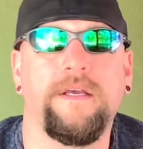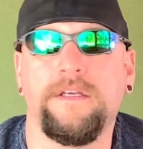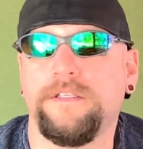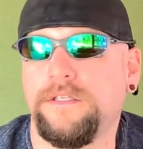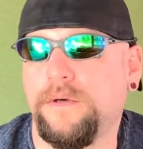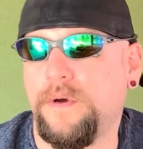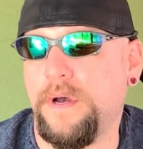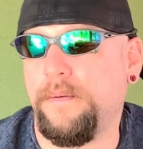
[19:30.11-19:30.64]

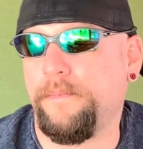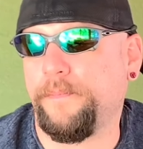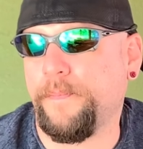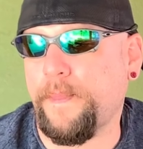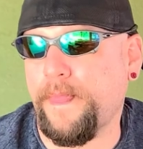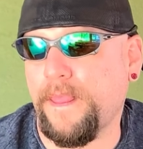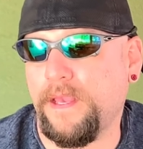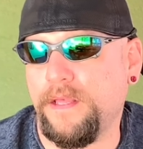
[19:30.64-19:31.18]
So um,
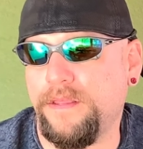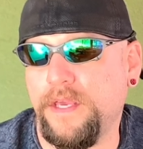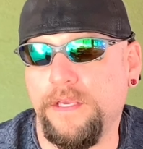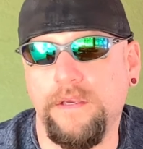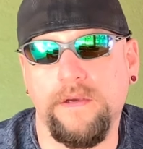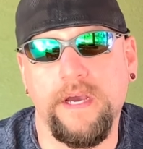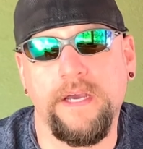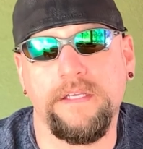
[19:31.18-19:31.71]
thank
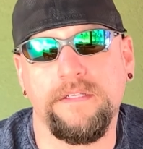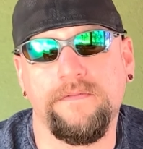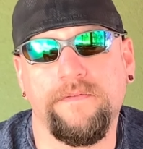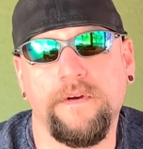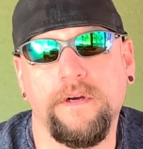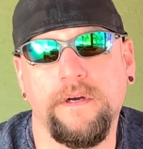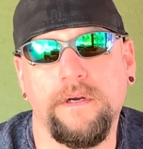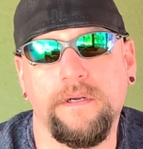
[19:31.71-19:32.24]
you guys
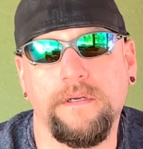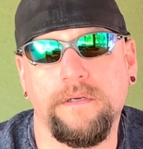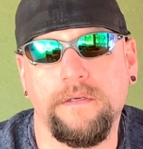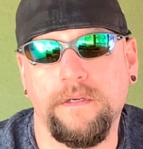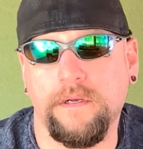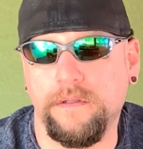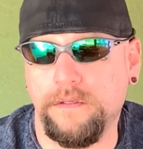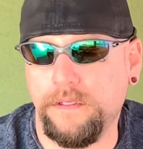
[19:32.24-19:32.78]
for
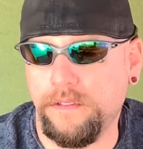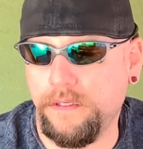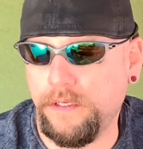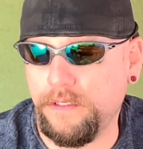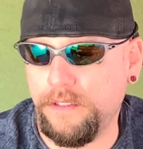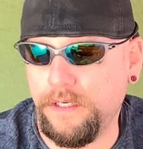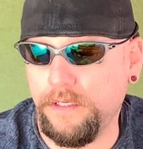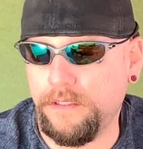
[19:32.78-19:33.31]
you know the, the
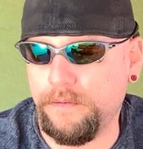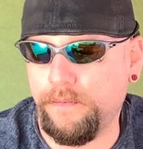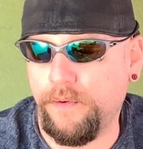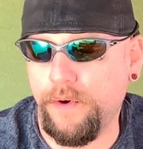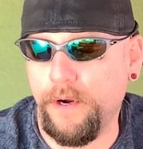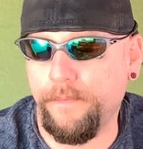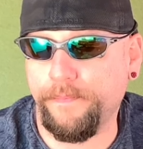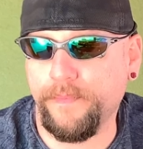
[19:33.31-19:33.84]
continued
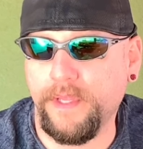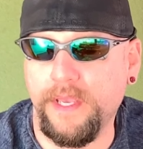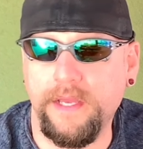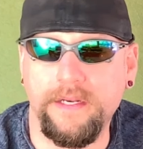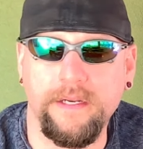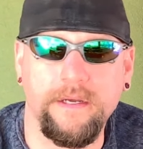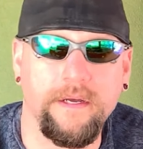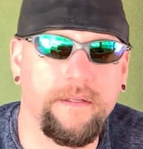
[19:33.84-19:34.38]
support,
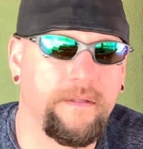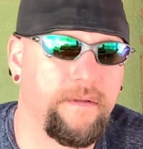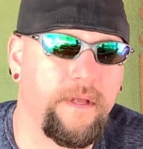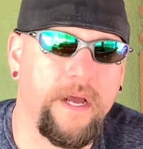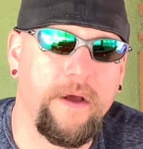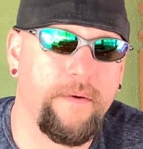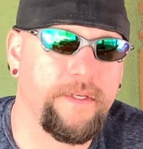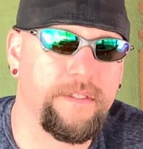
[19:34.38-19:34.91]
and um,
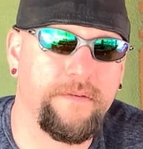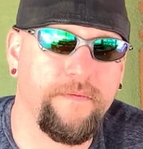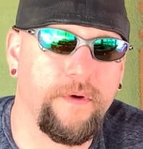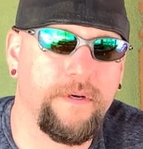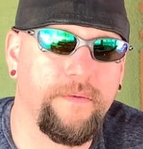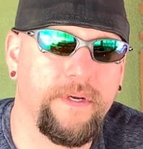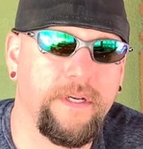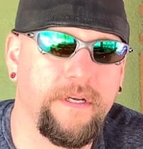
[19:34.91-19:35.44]
I always look forward
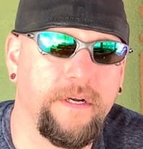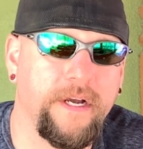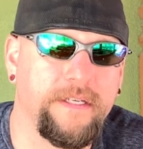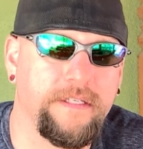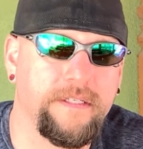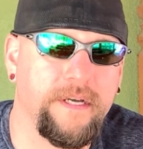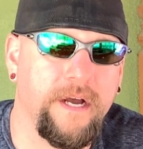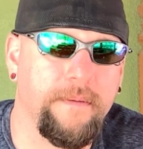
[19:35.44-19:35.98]
to reading you
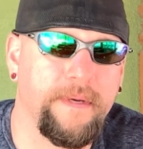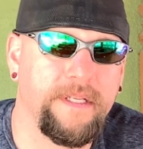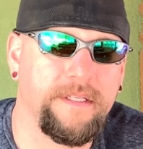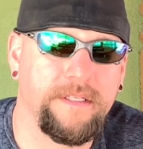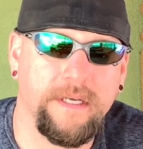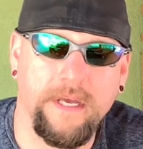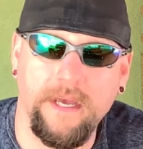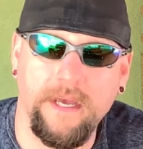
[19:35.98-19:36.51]
guys' comments.